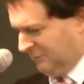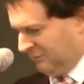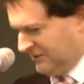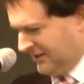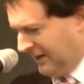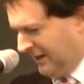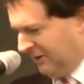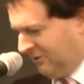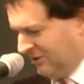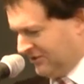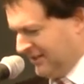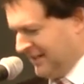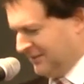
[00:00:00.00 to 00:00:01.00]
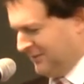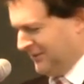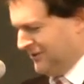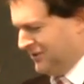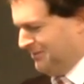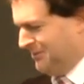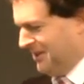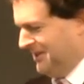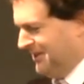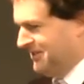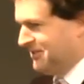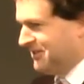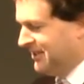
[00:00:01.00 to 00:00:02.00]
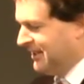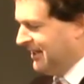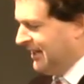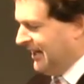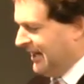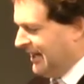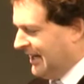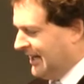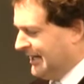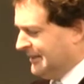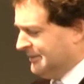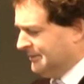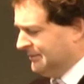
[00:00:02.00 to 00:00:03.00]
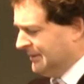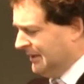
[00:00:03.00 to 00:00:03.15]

I'm slightly crossing out the things on my list. Uh,